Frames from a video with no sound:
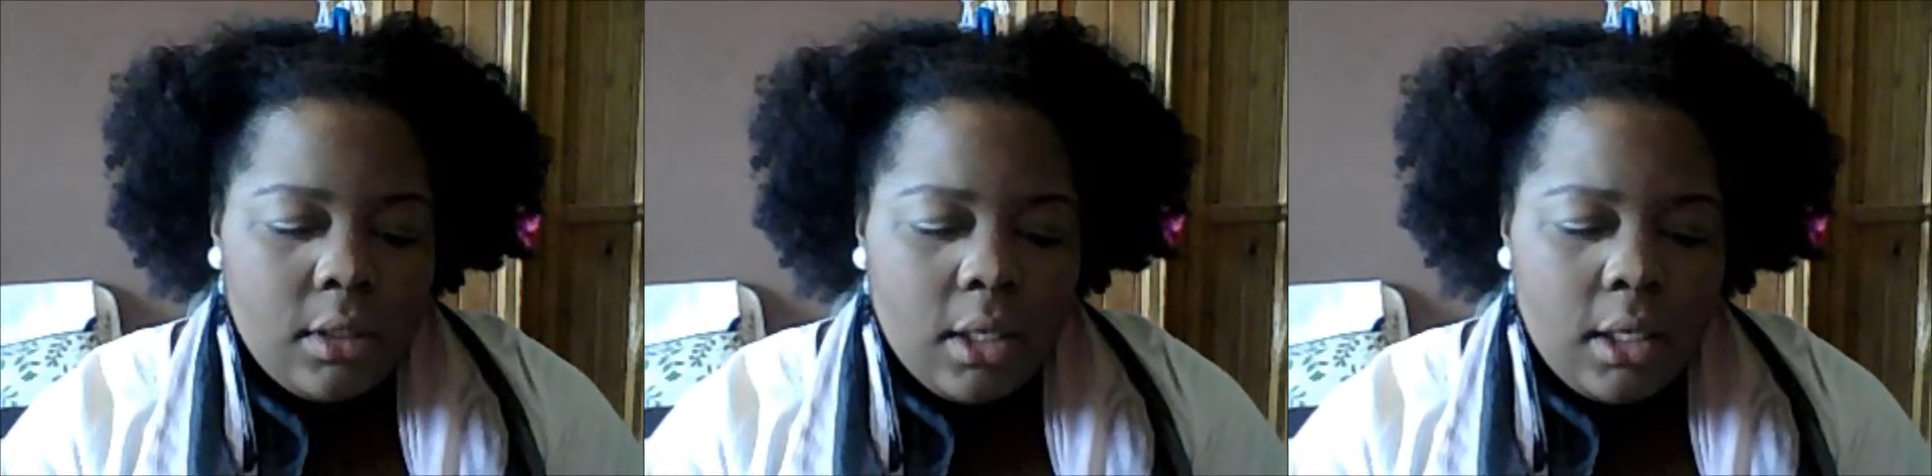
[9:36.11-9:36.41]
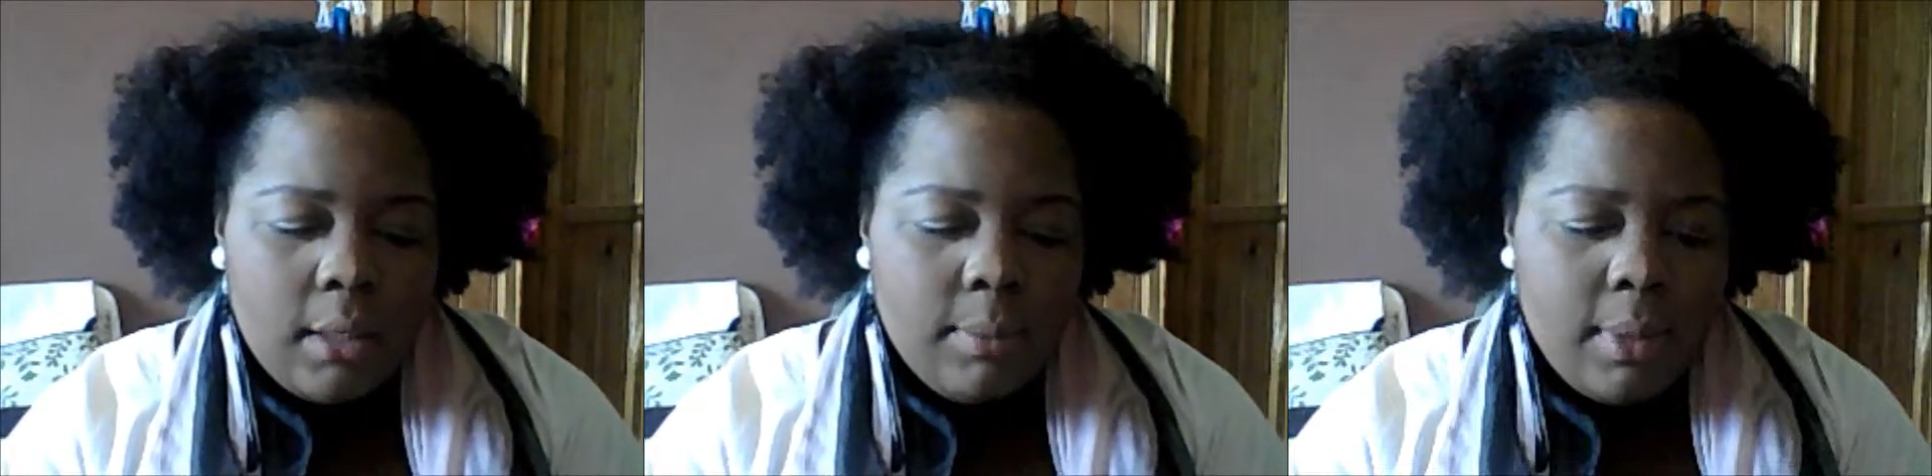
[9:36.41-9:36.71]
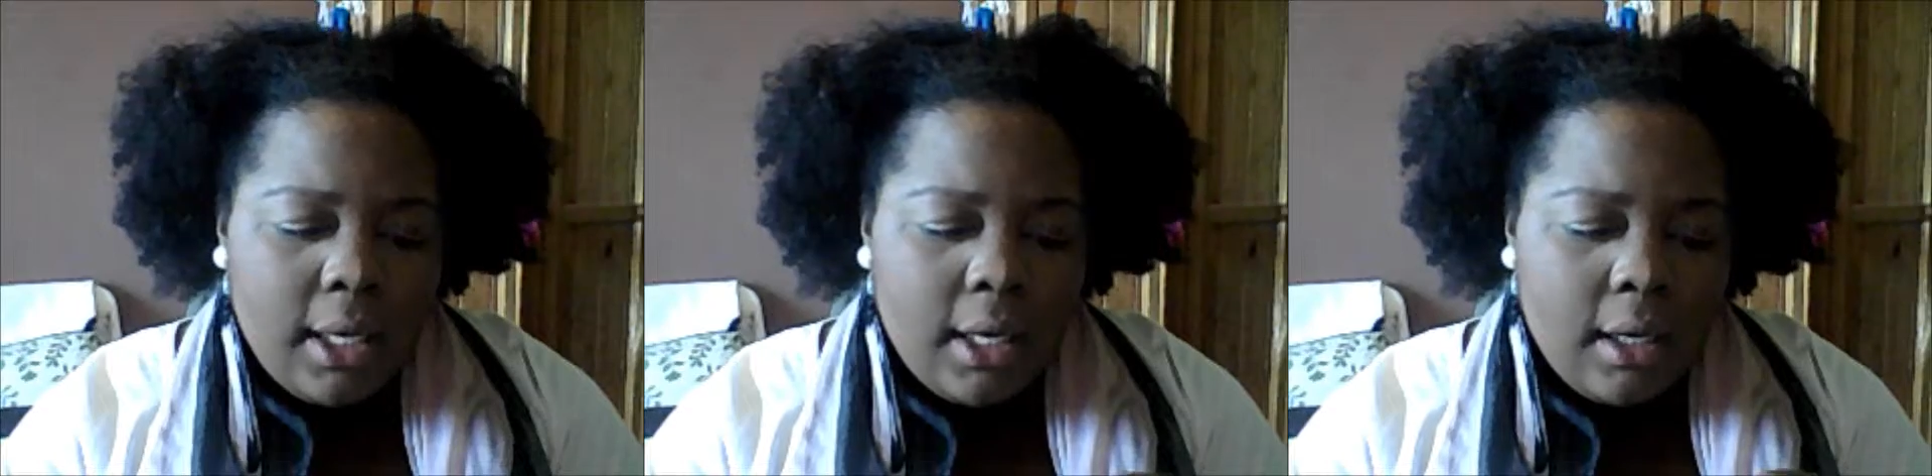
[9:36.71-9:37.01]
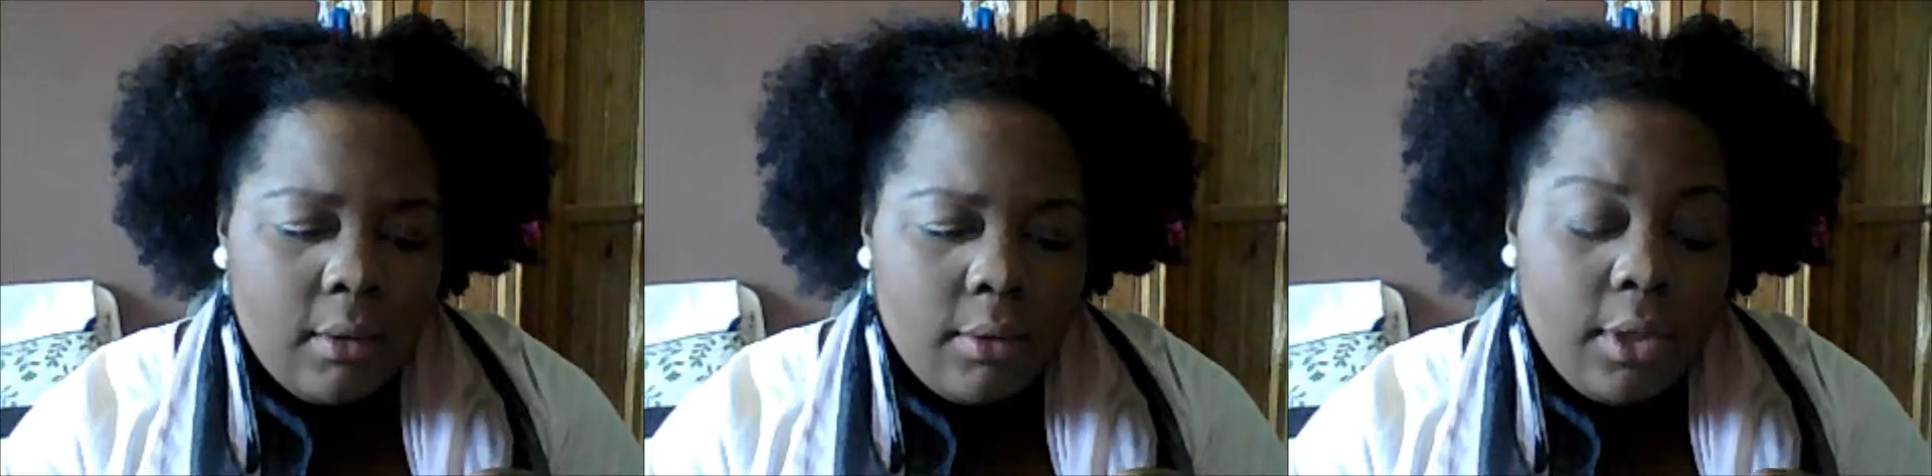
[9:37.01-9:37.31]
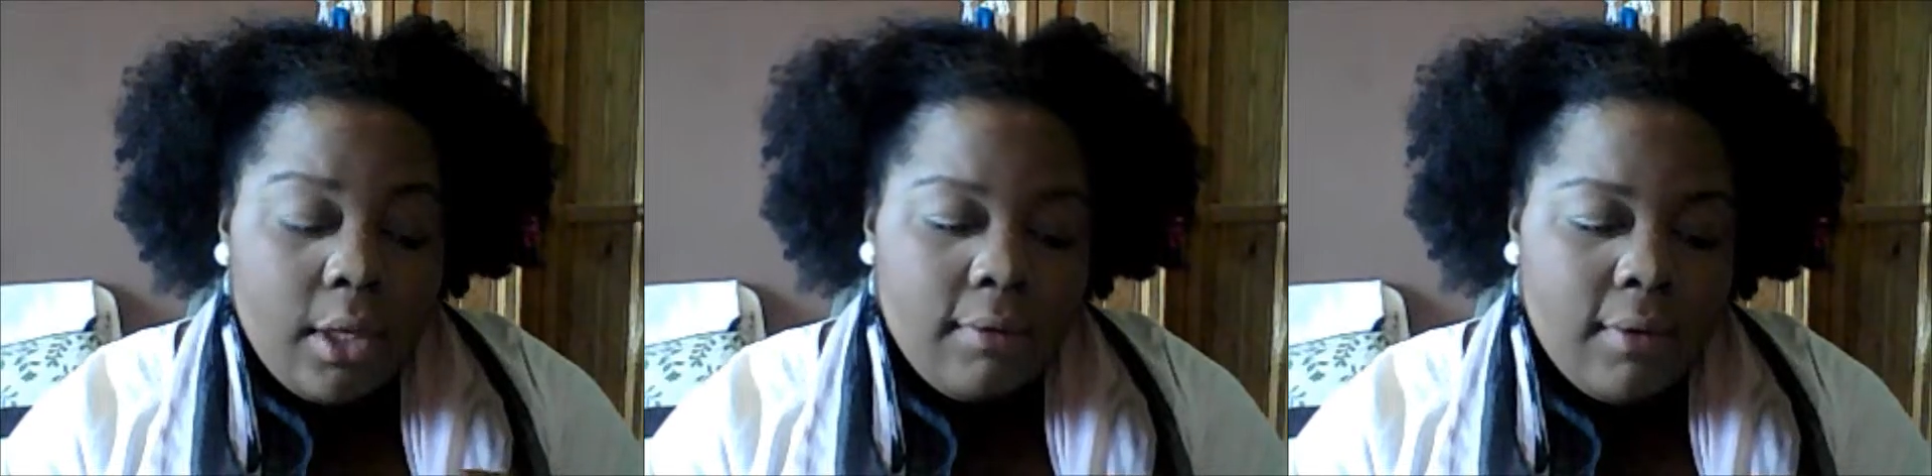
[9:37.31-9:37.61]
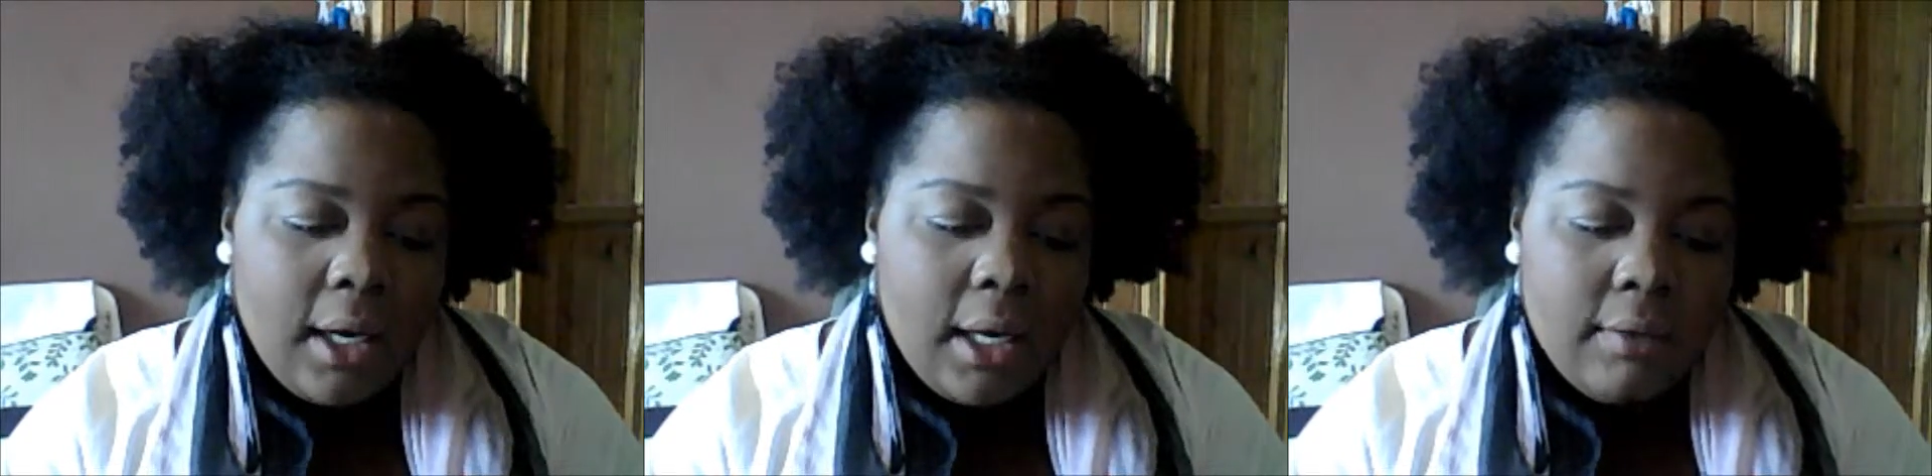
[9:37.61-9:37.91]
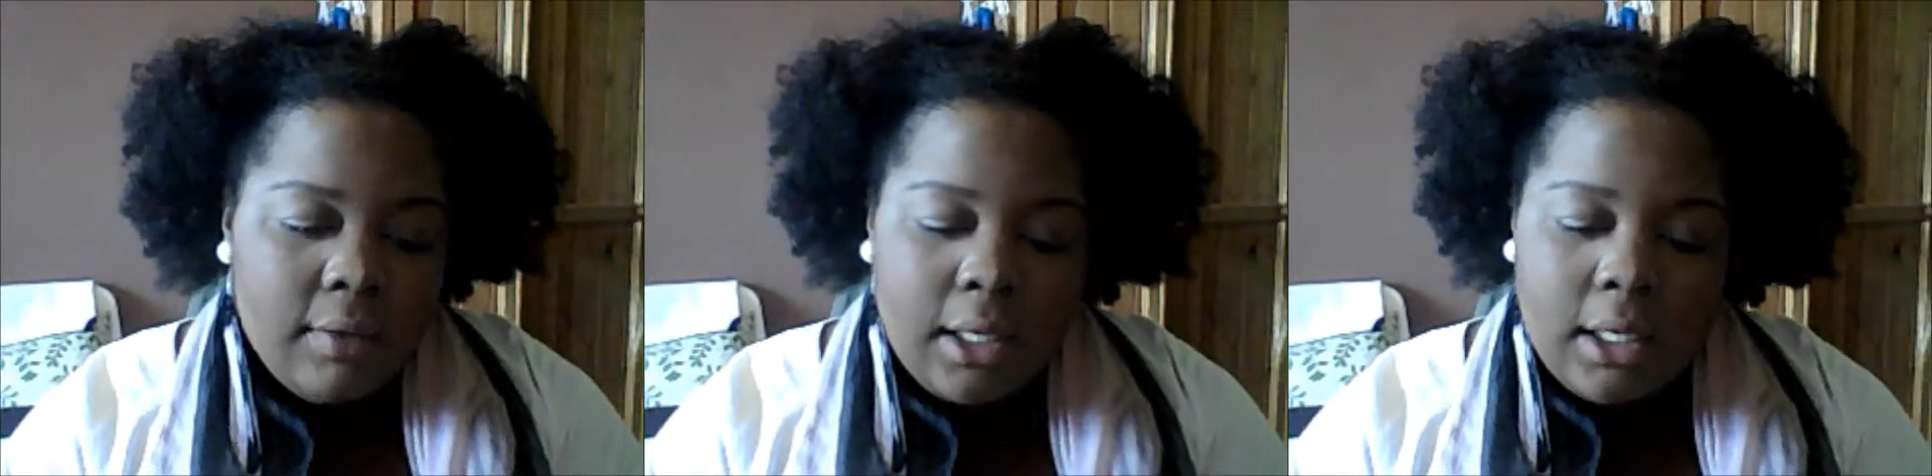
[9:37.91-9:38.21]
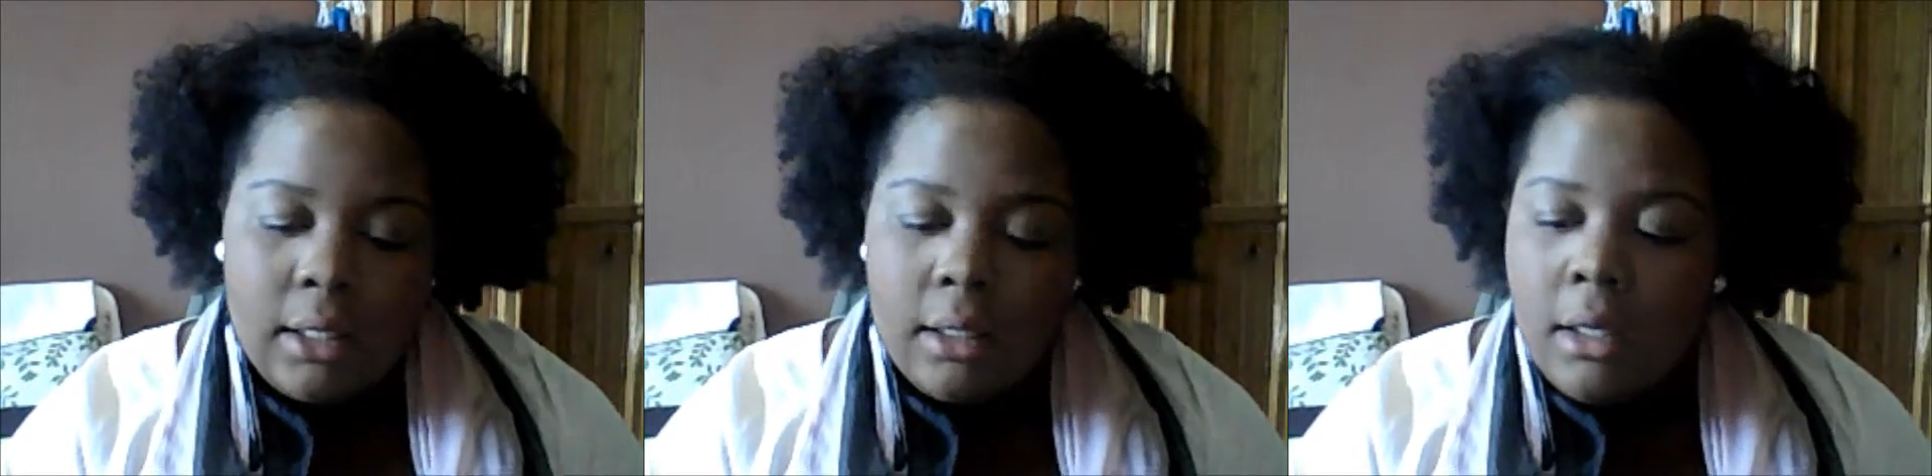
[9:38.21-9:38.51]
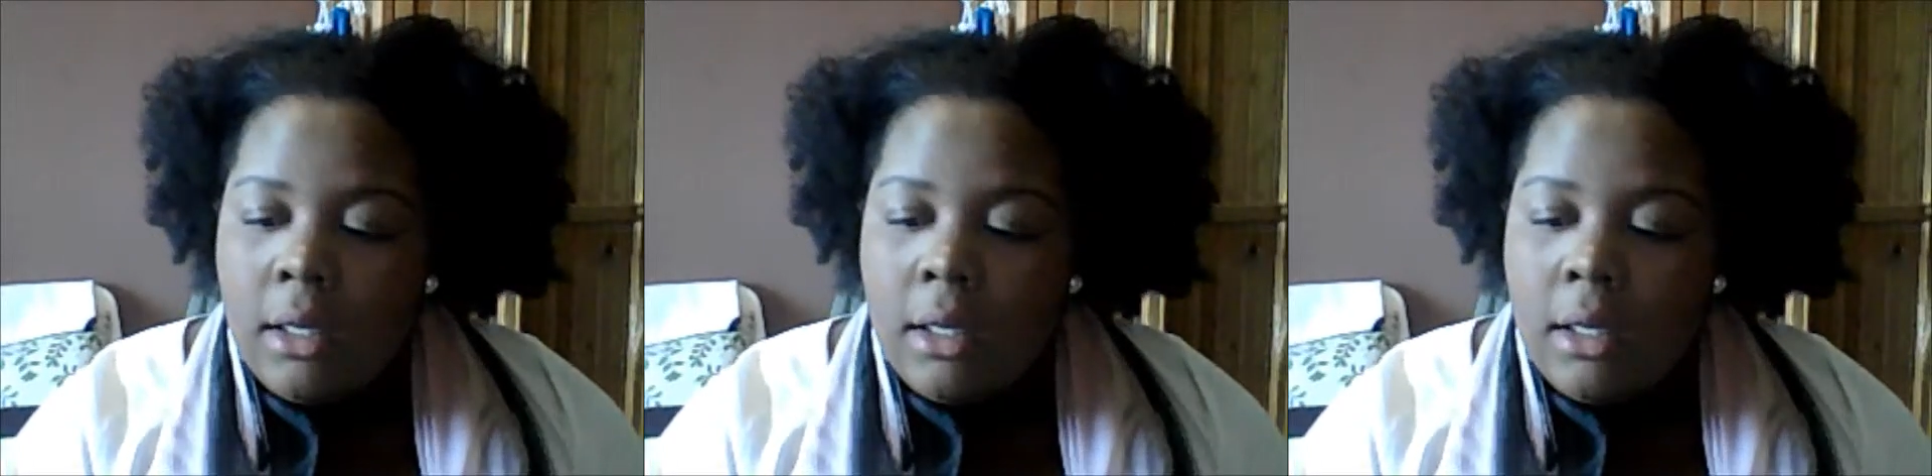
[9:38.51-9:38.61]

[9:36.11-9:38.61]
£35, and then